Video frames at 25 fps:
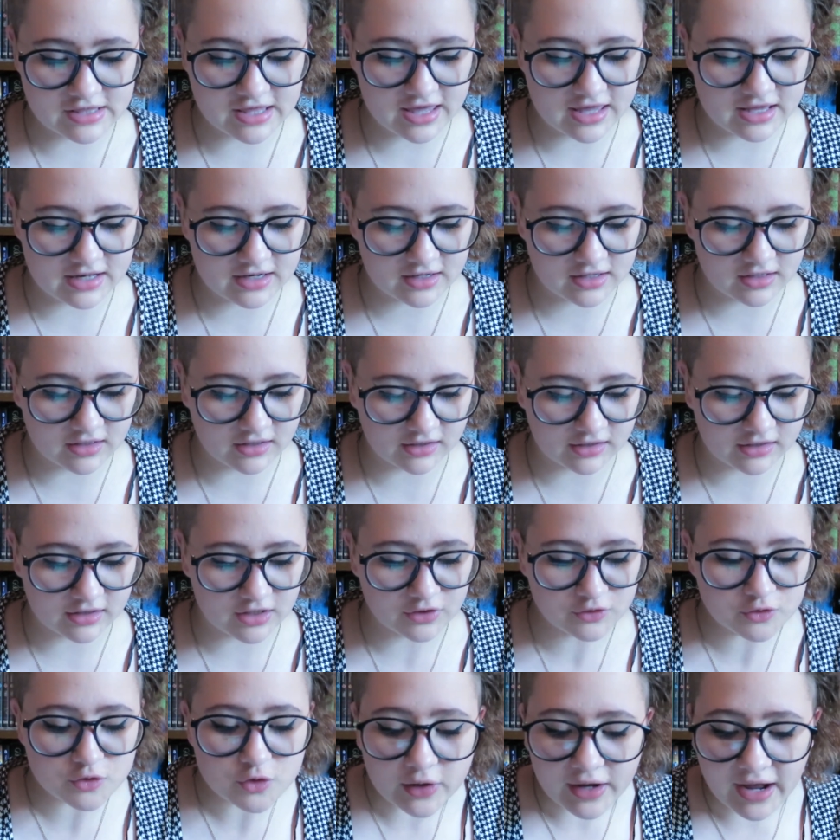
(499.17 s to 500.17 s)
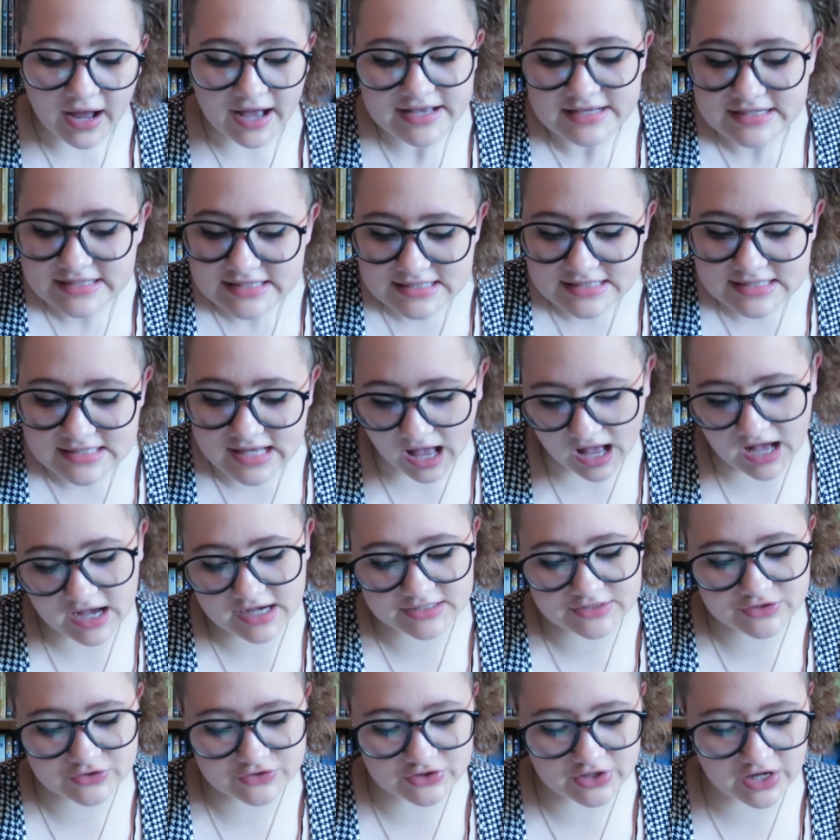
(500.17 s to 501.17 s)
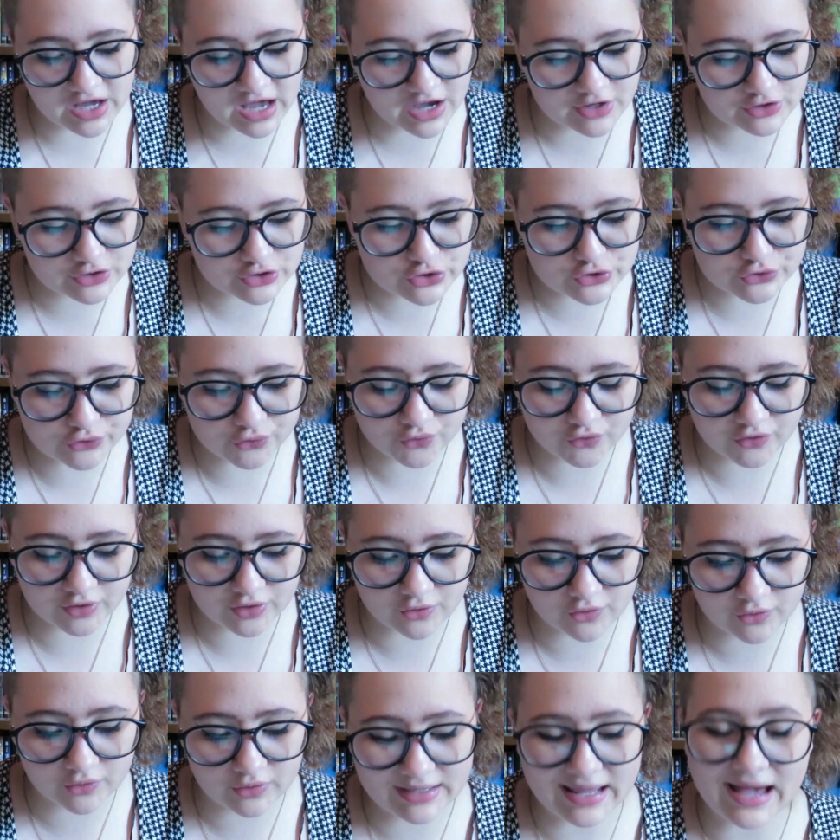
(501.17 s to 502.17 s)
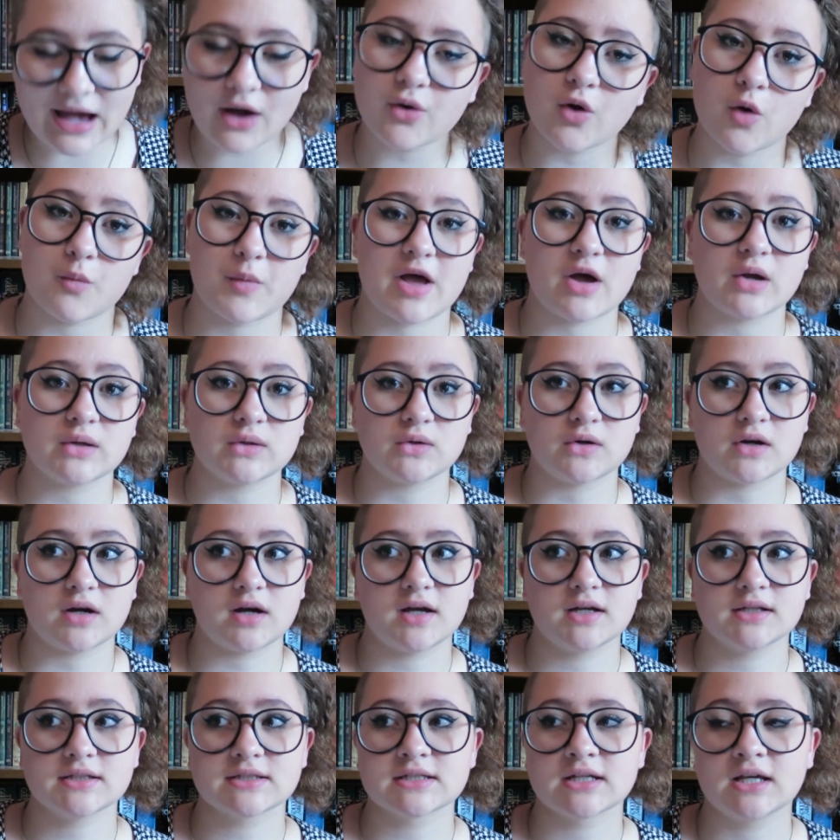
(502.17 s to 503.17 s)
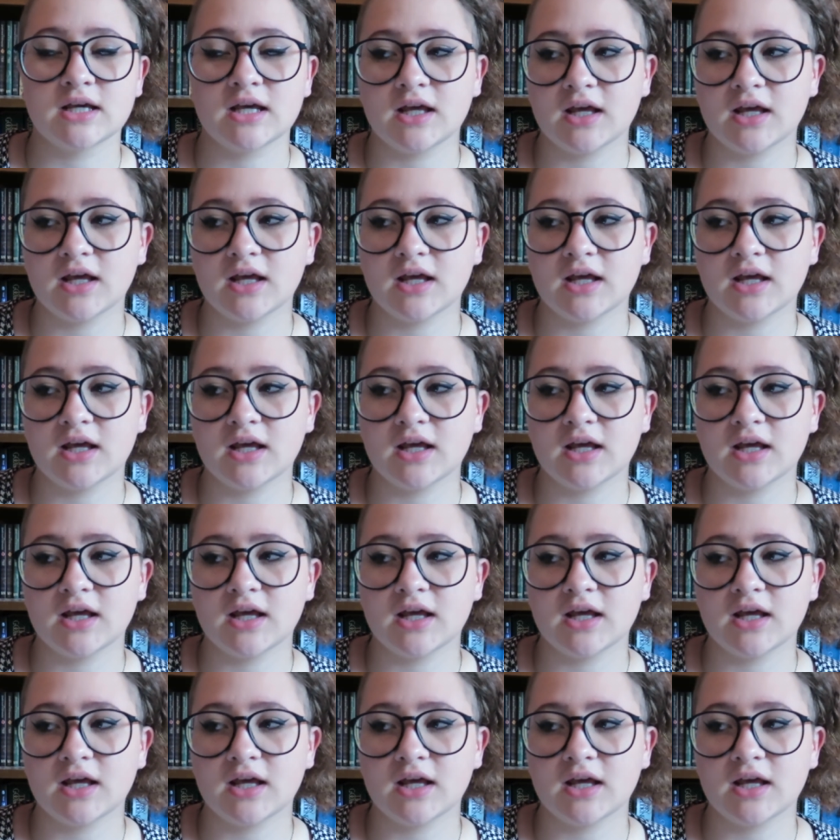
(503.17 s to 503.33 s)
that Anukaias asked, how do you feel now about your art?